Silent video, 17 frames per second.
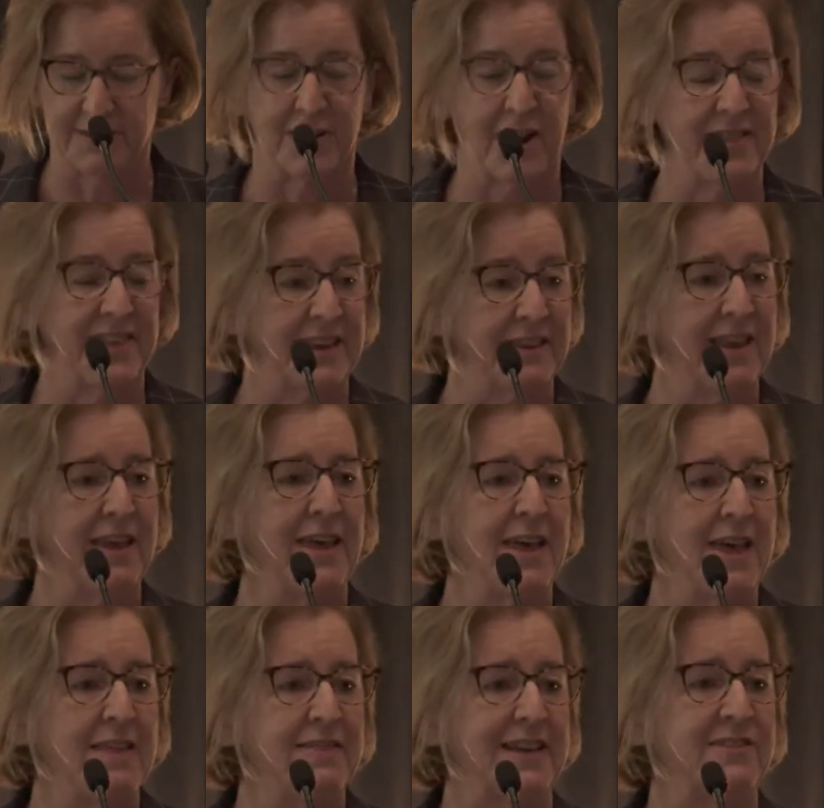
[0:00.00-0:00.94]
And I think
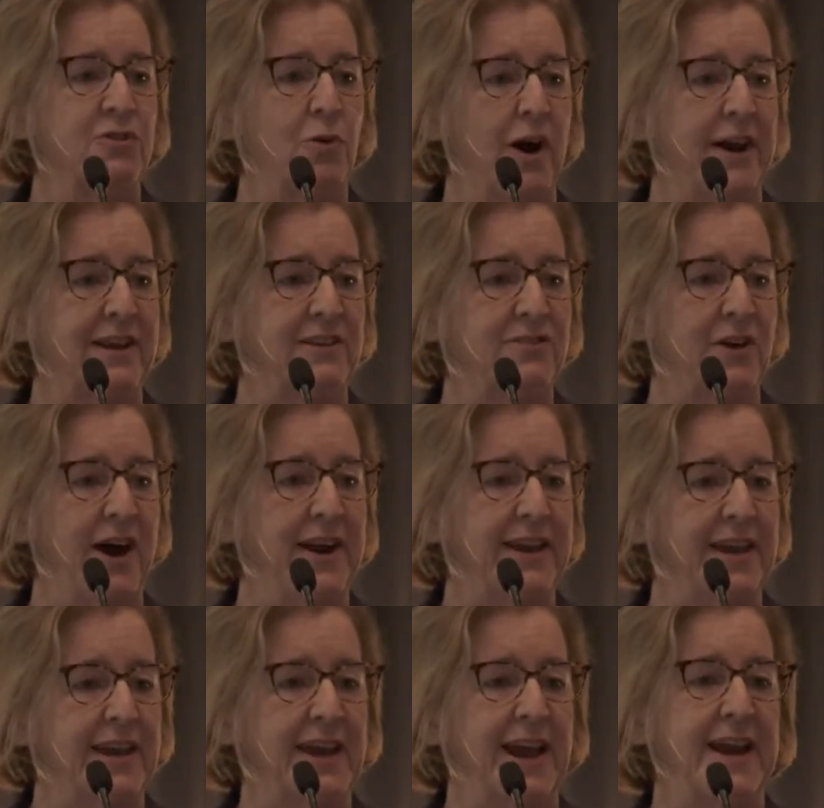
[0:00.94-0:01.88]
that's quite
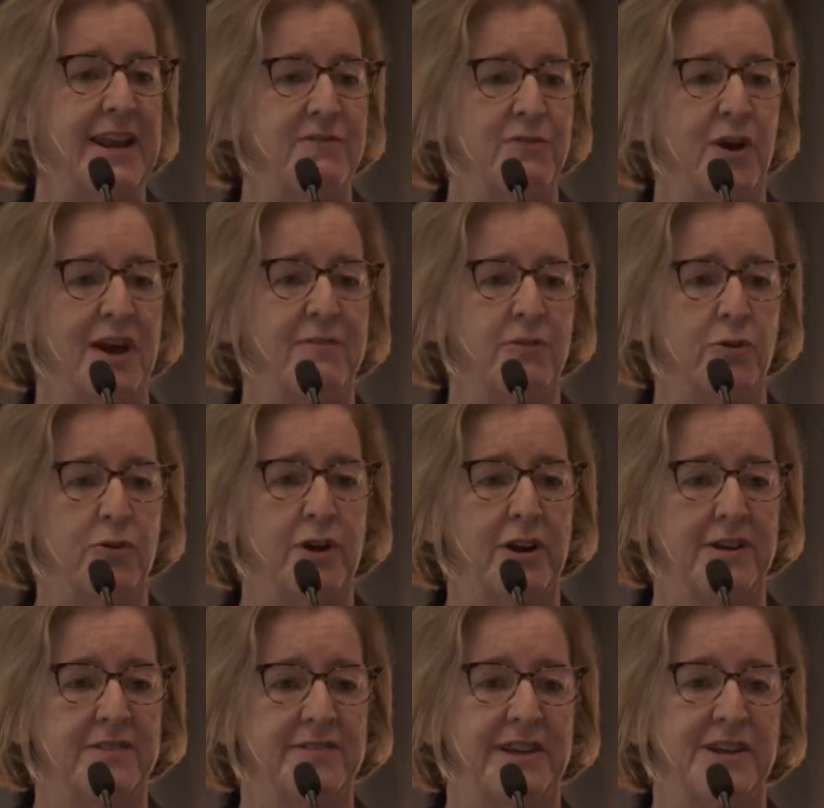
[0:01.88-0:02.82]
exciting, again, if you have an
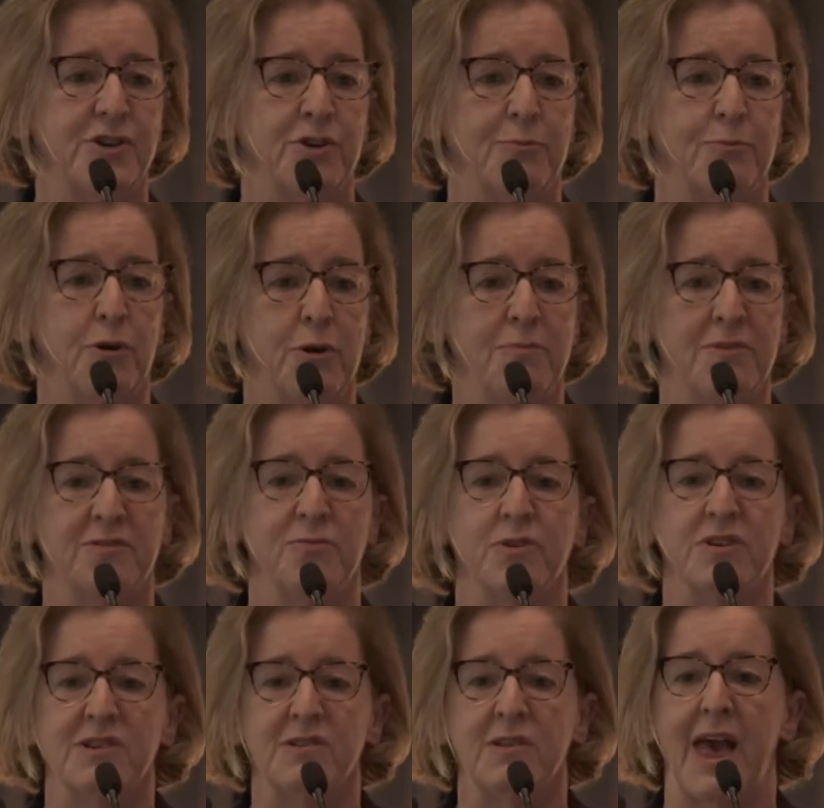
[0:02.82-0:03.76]
organisational purpose,
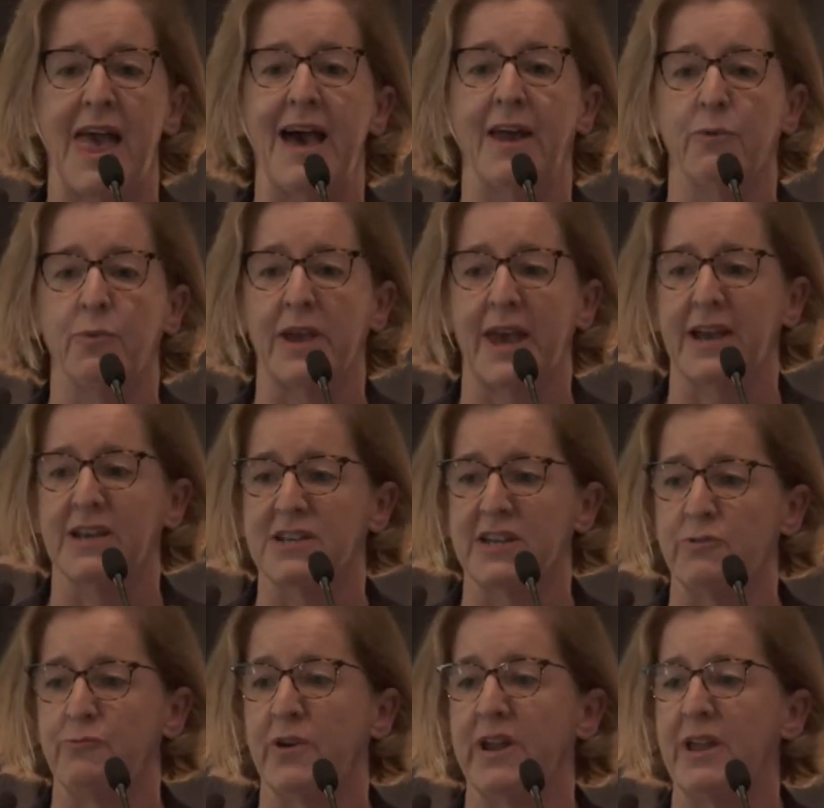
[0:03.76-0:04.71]
which is how do we
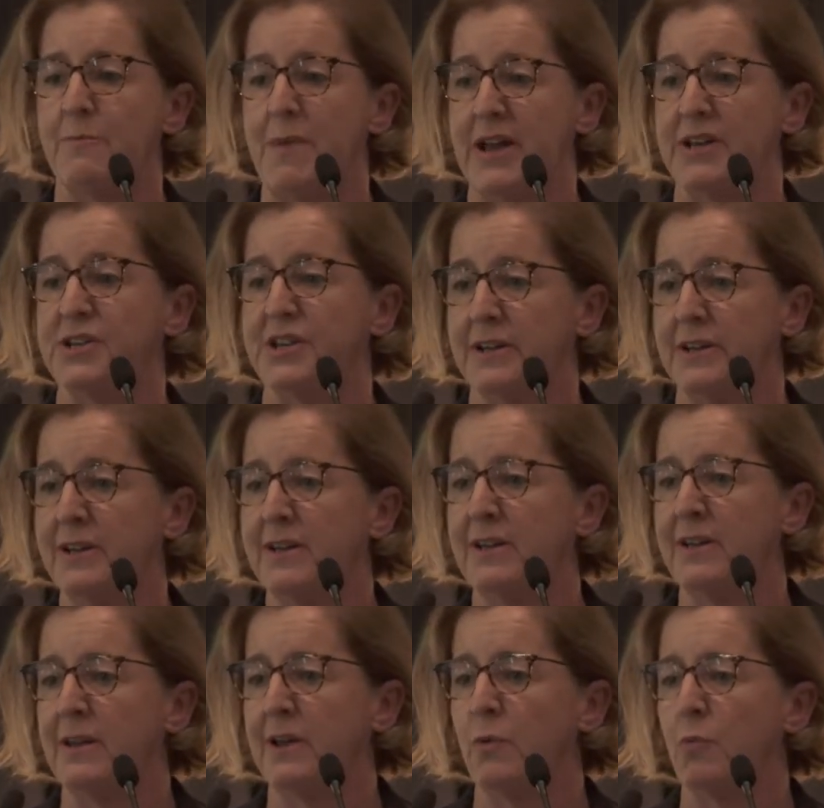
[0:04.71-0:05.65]
actually reimagine
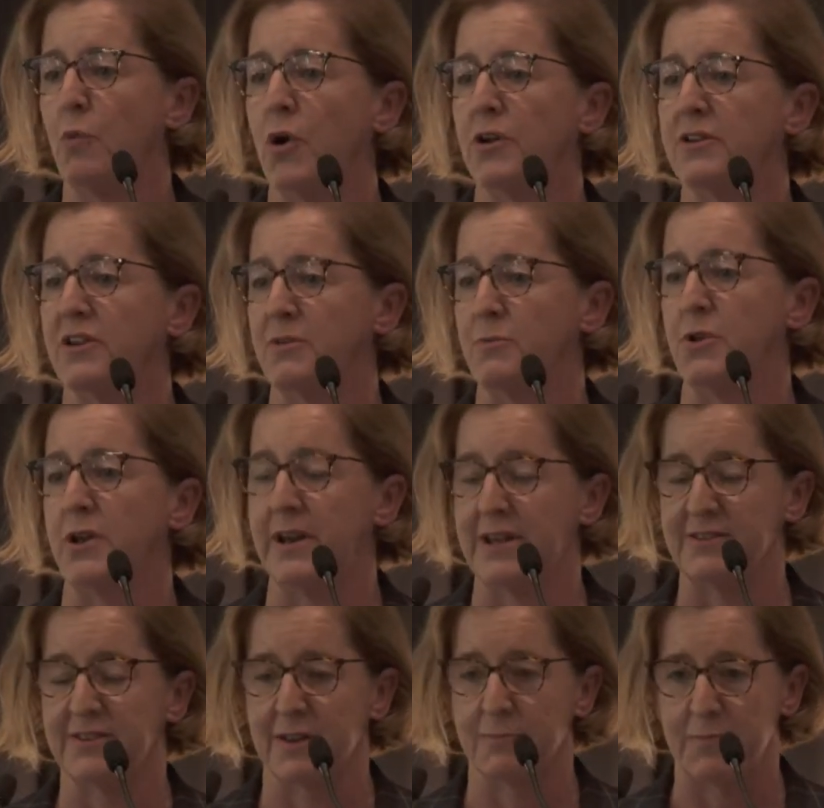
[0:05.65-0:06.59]
what
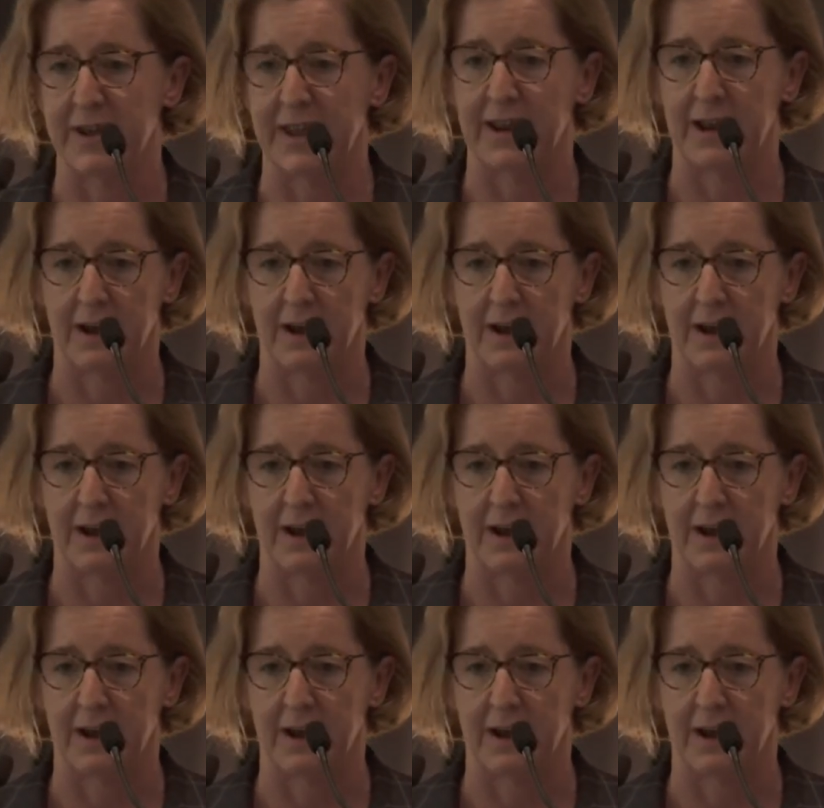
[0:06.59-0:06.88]
communities can be.